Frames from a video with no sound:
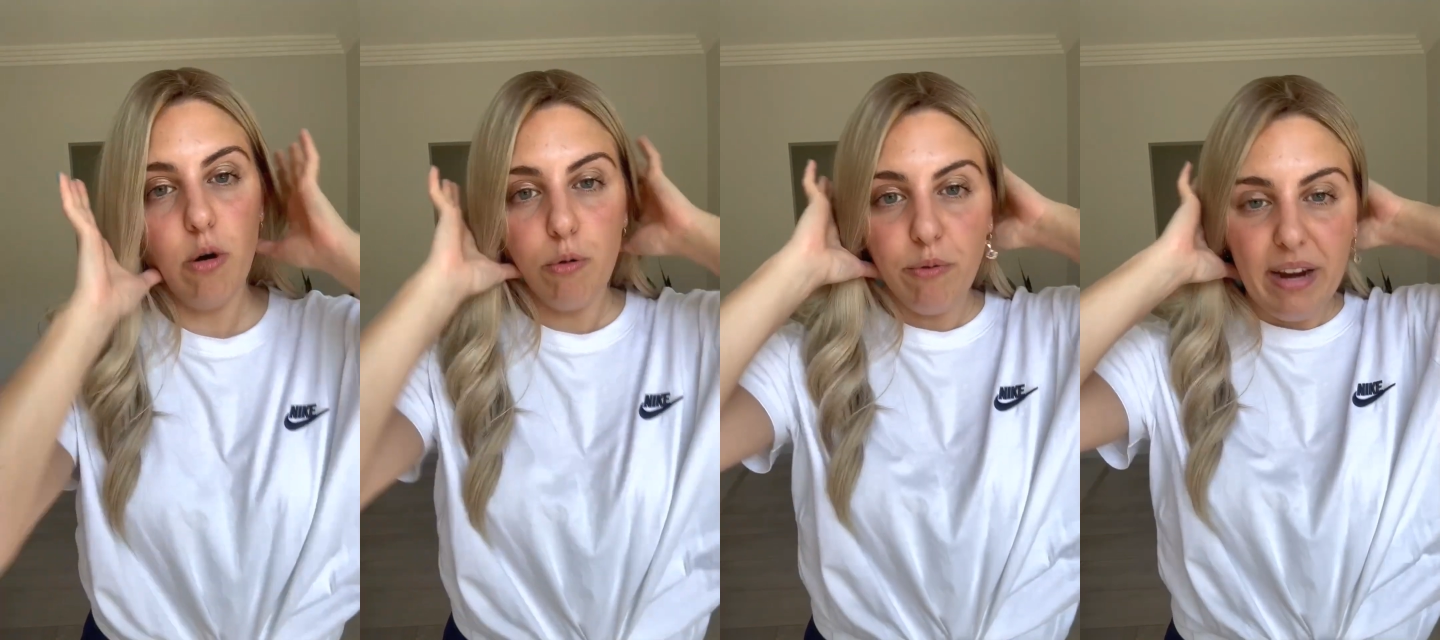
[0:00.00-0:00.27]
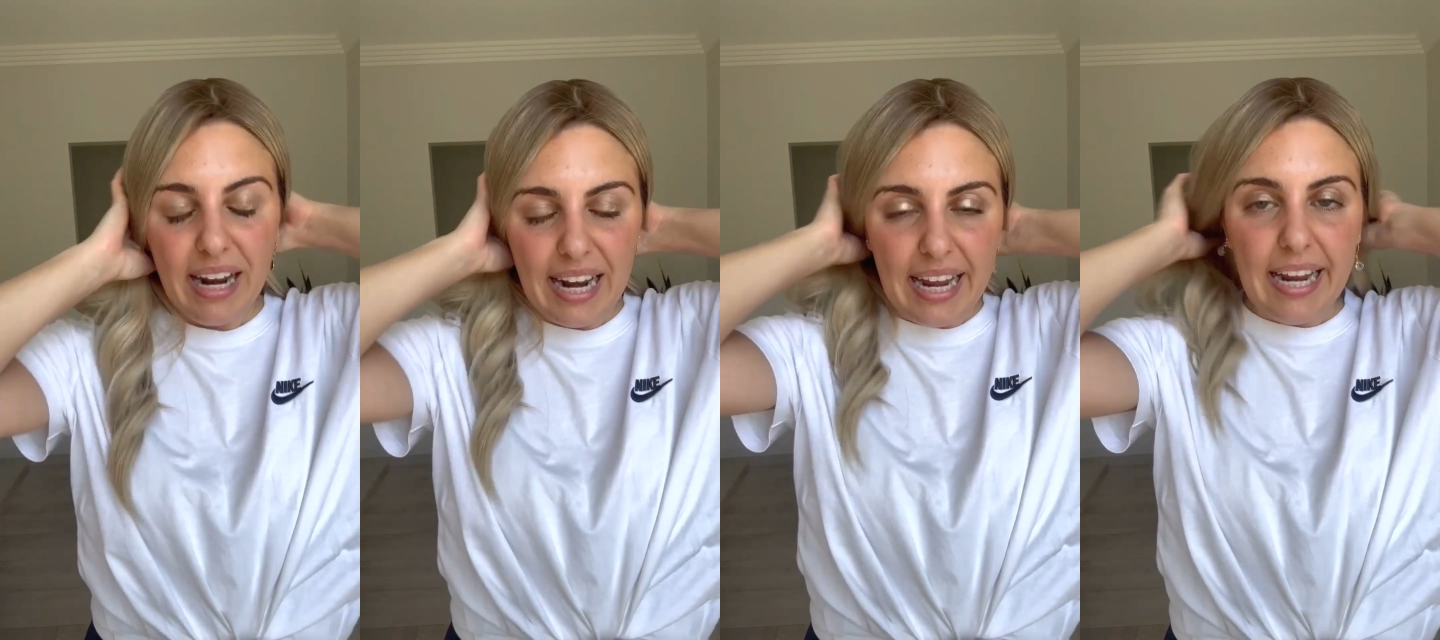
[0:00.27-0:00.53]
a
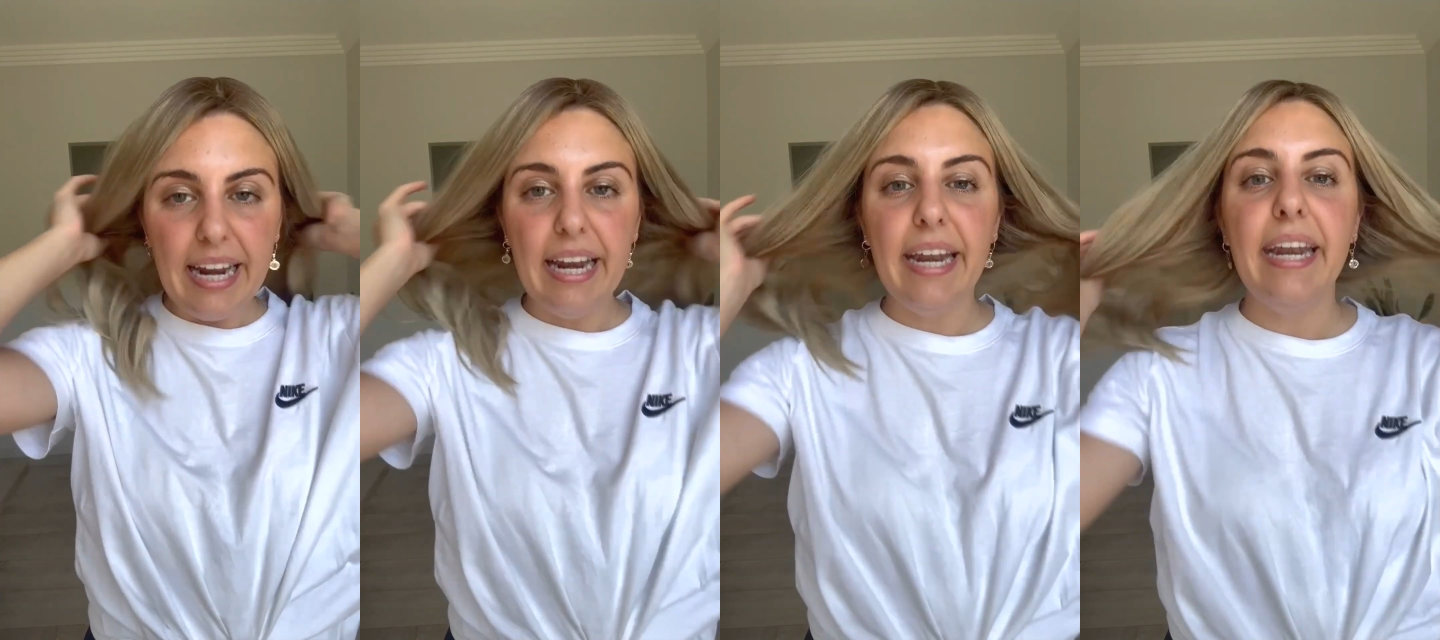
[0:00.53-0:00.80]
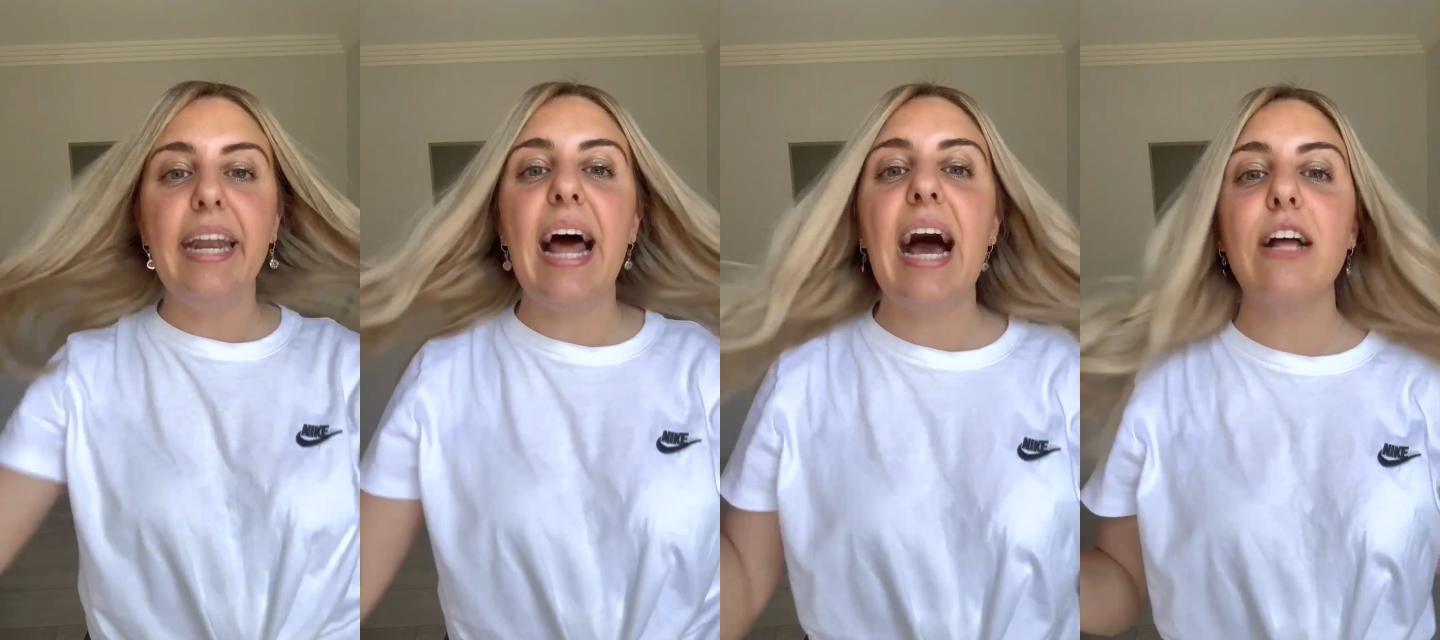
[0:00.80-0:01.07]
really
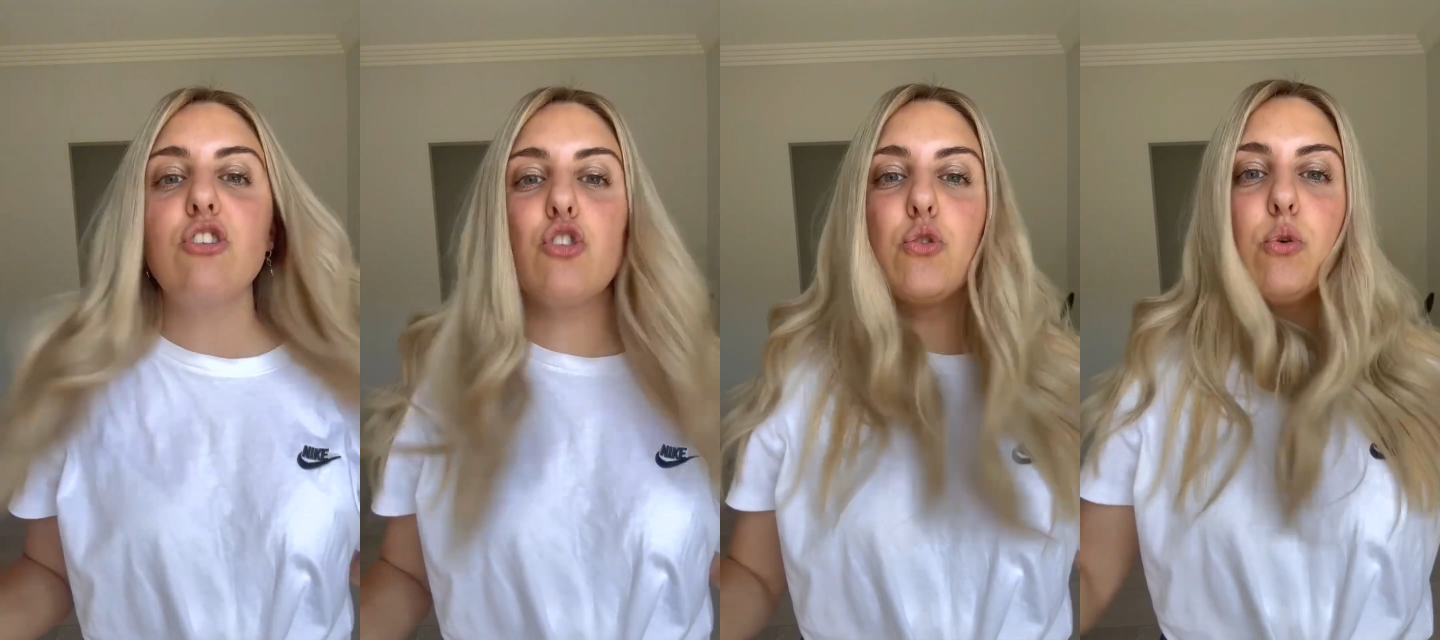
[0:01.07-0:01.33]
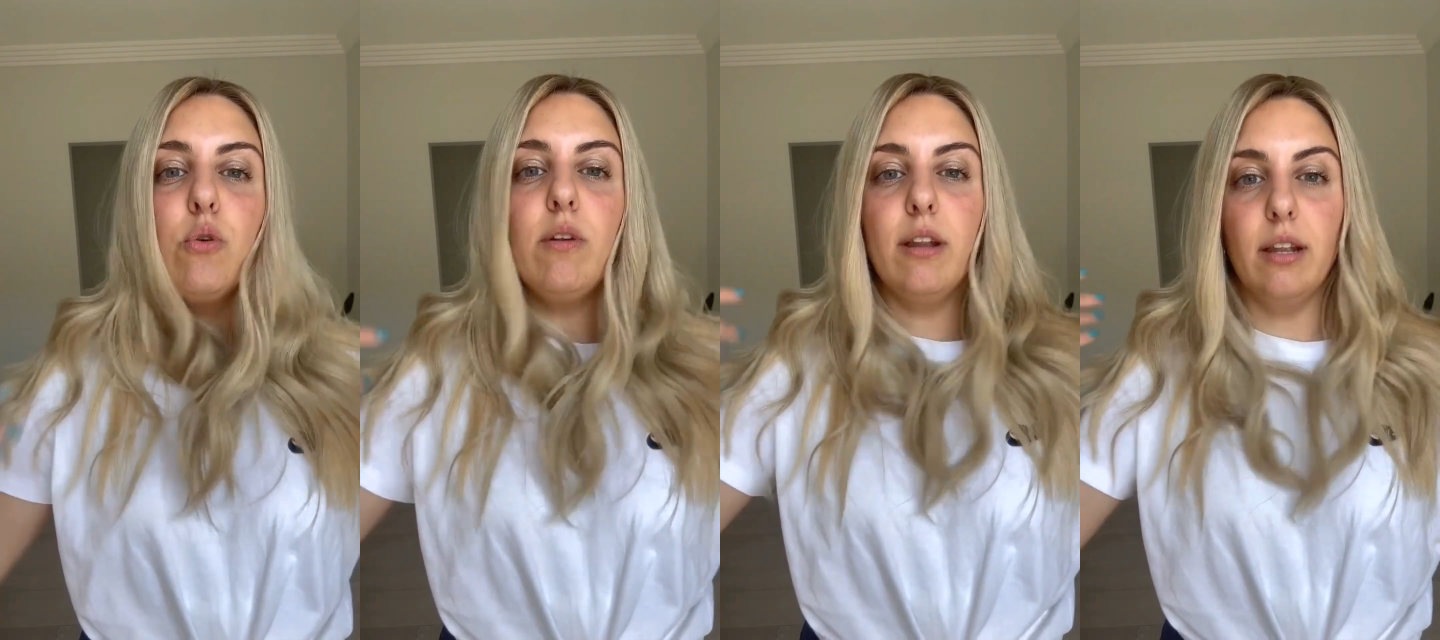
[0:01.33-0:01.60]

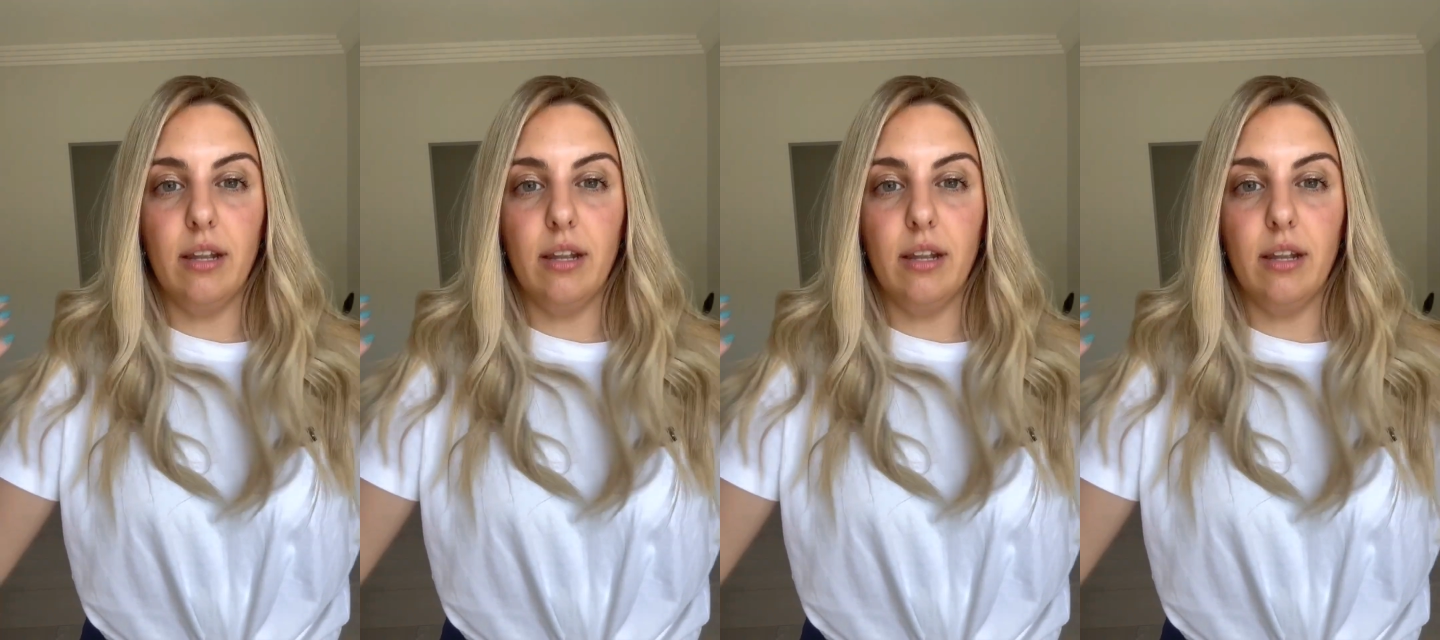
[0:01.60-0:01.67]
natural,